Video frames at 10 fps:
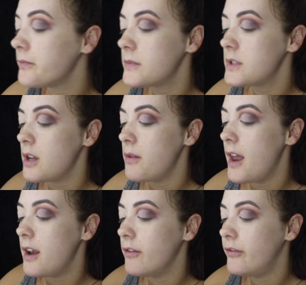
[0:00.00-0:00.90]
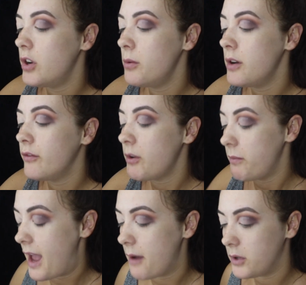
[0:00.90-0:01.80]
So then, following on from
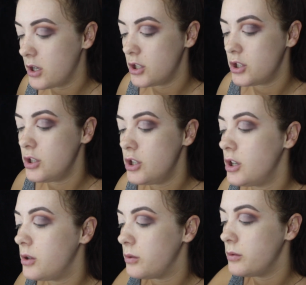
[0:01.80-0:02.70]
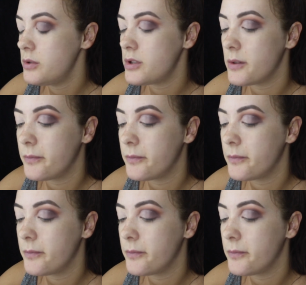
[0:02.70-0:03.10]
that, I'm going to use,